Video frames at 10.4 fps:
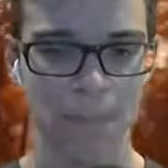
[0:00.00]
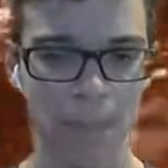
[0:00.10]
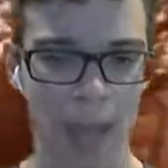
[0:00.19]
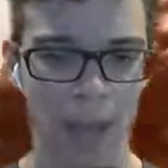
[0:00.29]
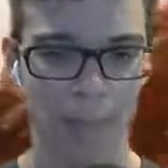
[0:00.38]

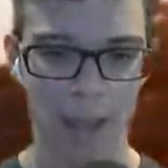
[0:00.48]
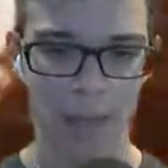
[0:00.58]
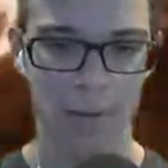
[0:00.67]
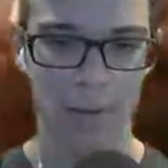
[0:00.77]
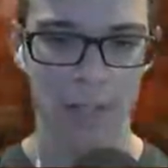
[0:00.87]

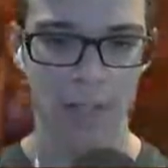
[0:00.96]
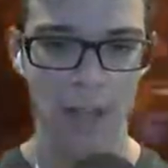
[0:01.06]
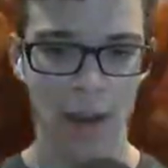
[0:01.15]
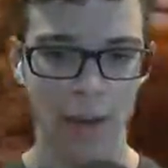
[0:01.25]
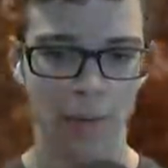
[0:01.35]
Bagman.
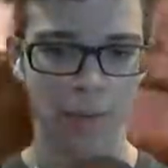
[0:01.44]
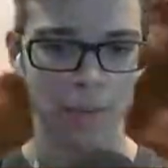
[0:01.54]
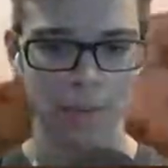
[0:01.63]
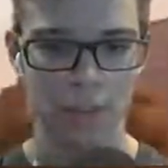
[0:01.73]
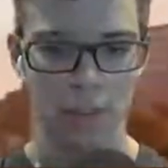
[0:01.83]
Now,
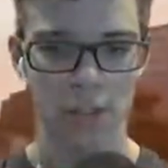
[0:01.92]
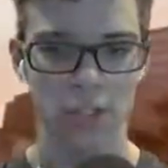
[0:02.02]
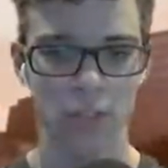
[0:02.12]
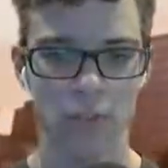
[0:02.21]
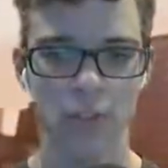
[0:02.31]
this
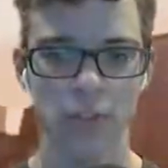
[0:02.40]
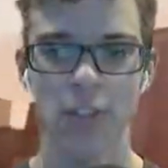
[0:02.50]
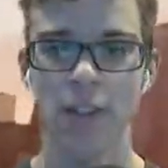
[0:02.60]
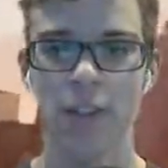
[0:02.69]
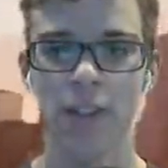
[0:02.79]
suit, first
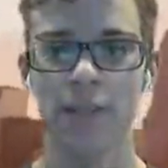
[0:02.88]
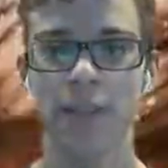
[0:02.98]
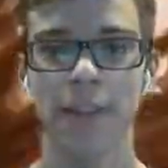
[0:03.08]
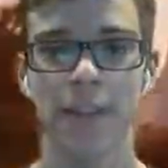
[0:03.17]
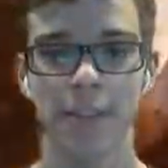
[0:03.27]
off, it's a
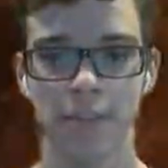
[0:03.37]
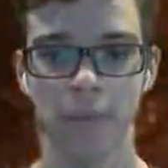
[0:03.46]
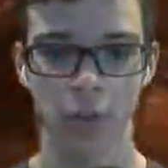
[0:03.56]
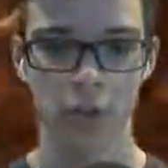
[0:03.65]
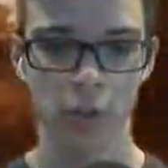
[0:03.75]
Fantastic
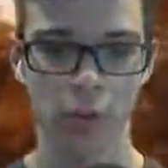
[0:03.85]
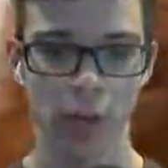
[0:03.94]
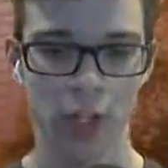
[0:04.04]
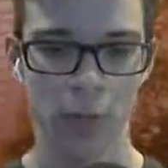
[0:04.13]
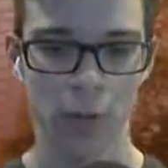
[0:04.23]
Four suit. I
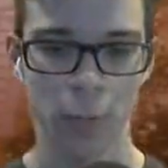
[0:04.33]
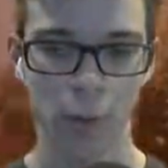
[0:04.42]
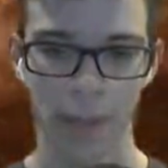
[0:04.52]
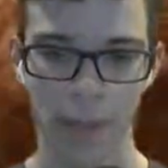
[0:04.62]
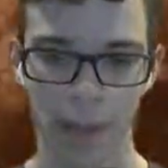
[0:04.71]
just want to
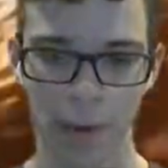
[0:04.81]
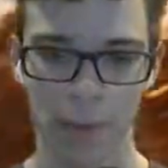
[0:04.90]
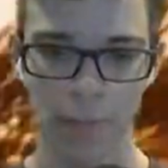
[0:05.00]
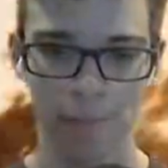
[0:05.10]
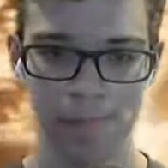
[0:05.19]
point that out.
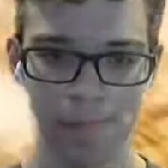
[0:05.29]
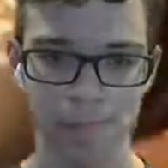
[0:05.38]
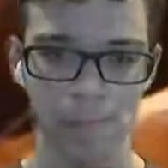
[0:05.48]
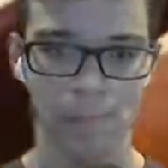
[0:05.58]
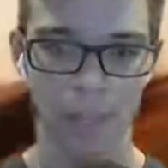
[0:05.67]

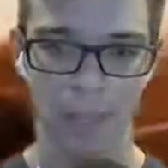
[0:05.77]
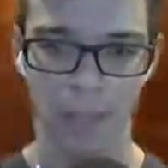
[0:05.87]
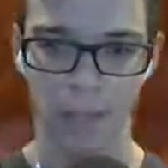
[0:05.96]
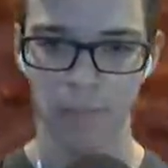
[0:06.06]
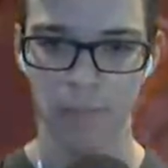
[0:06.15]
Hang
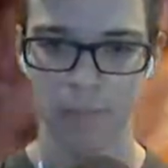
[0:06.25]
on.